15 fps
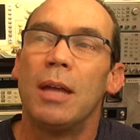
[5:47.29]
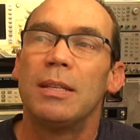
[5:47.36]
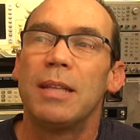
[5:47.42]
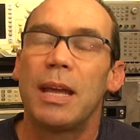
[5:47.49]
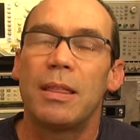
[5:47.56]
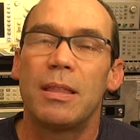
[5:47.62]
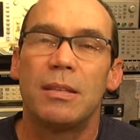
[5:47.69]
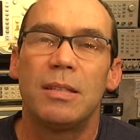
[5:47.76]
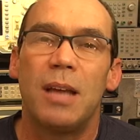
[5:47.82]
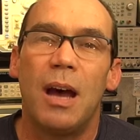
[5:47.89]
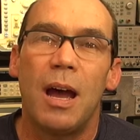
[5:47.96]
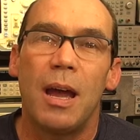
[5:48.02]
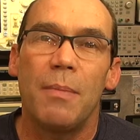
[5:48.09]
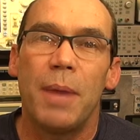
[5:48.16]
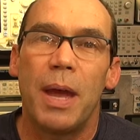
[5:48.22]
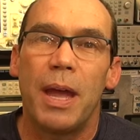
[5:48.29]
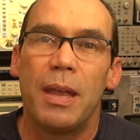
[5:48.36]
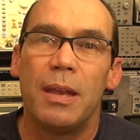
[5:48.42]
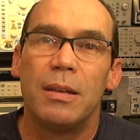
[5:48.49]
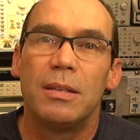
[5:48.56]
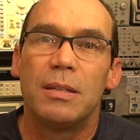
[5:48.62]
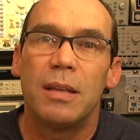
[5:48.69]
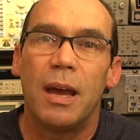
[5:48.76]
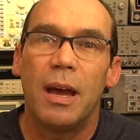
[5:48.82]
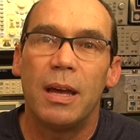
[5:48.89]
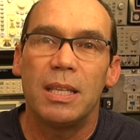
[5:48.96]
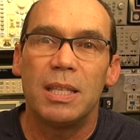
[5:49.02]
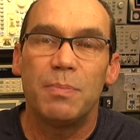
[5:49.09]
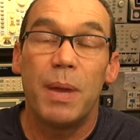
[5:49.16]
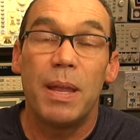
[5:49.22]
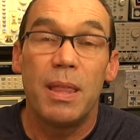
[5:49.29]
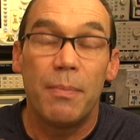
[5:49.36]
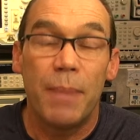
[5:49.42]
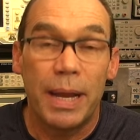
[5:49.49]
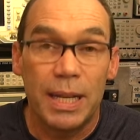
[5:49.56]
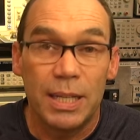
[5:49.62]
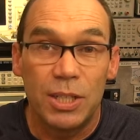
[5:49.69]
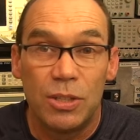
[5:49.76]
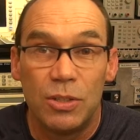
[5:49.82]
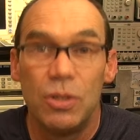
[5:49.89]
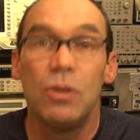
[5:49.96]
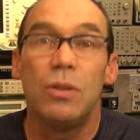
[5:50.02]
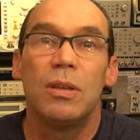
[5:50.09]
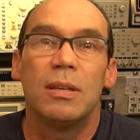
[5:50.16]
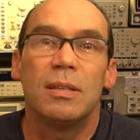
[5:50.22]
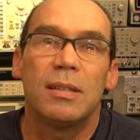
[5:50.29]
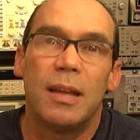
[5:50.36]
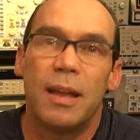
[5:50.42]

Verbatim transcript: take the time and spend the money to do this.